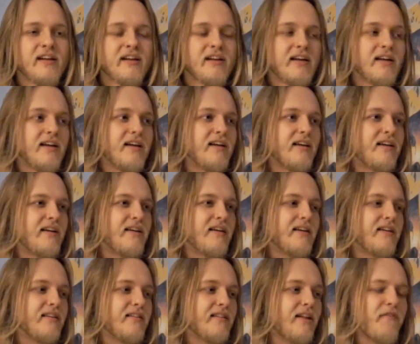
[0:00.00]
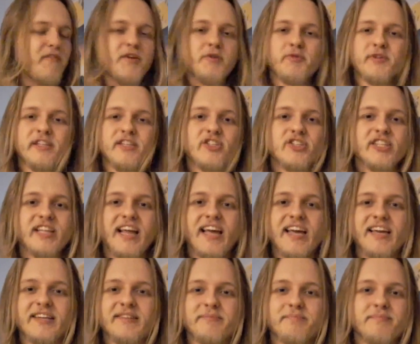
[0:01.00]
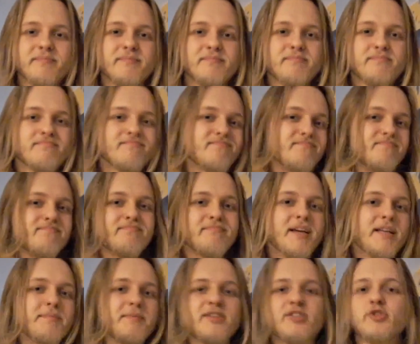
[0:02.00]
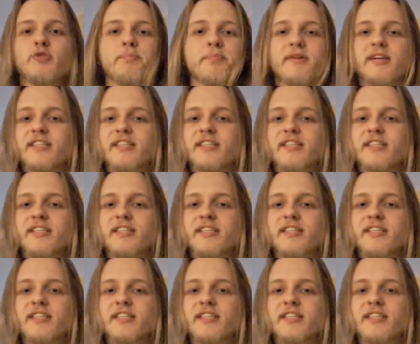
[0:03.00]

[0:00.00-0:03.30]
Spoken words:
Nothing really just, like, made me super